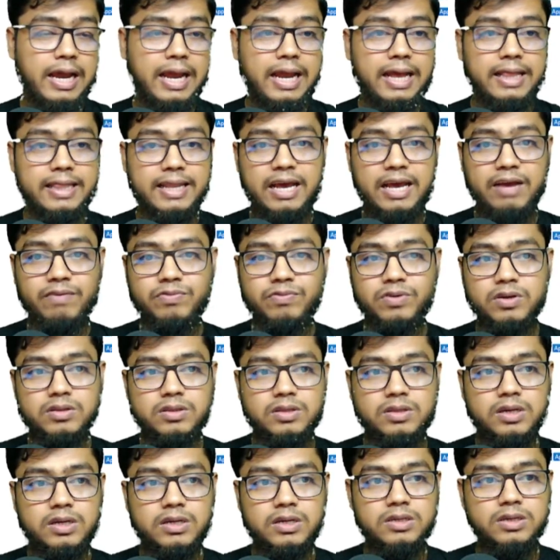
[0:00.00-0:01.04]
and then after
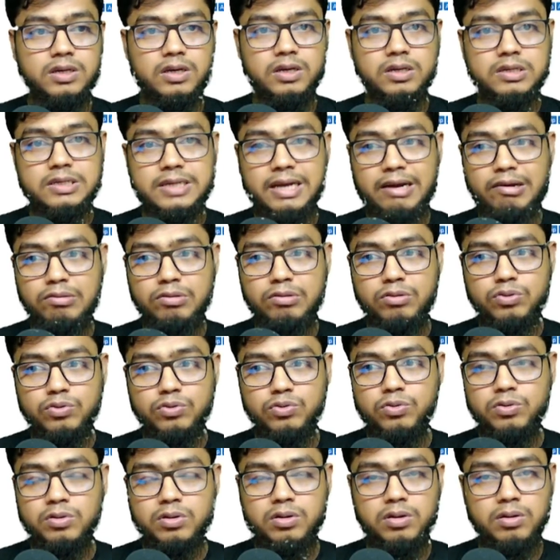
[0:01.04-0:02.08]
that
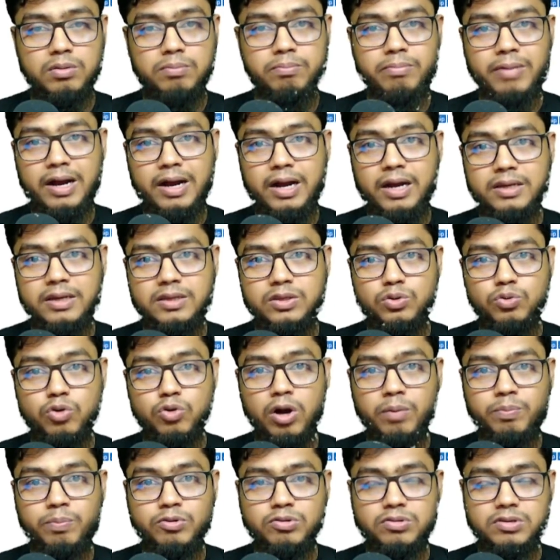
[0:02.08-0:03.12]
download by your
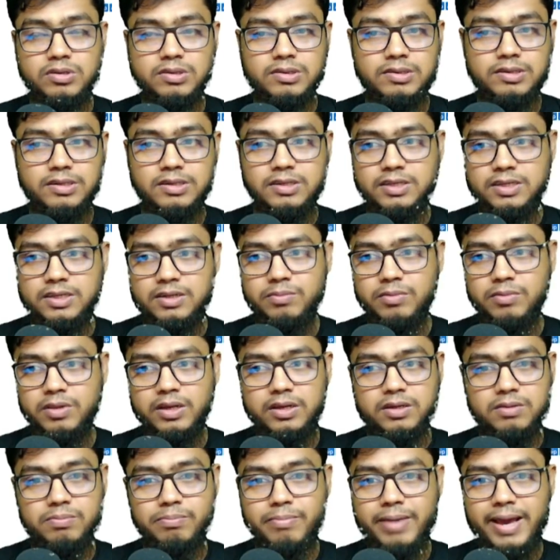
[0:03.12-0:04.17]
operating system
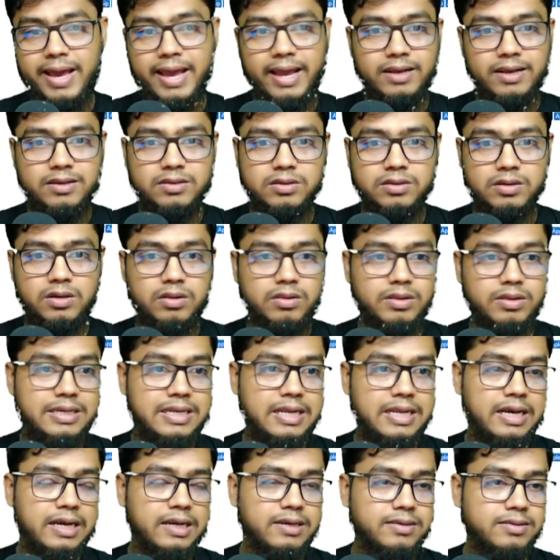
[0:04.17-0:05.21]
like Mac,
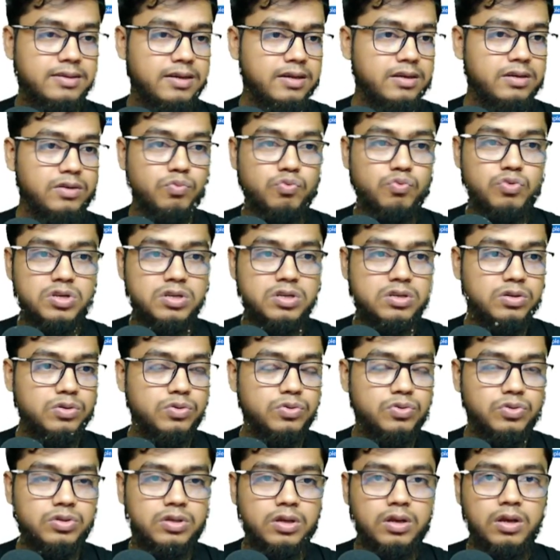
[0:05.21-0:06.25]
Linux, and
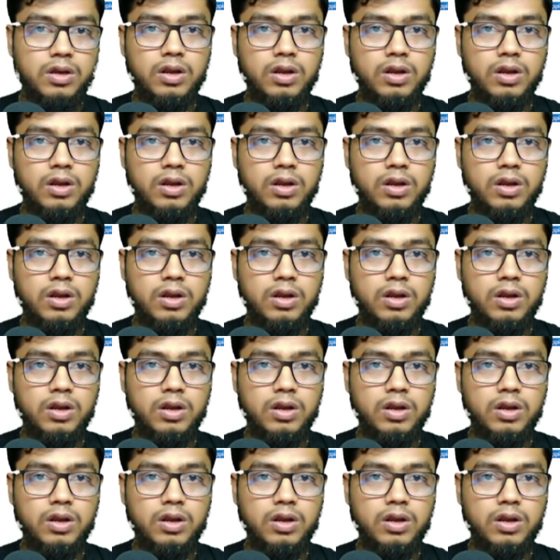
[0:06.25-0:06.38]
Windows.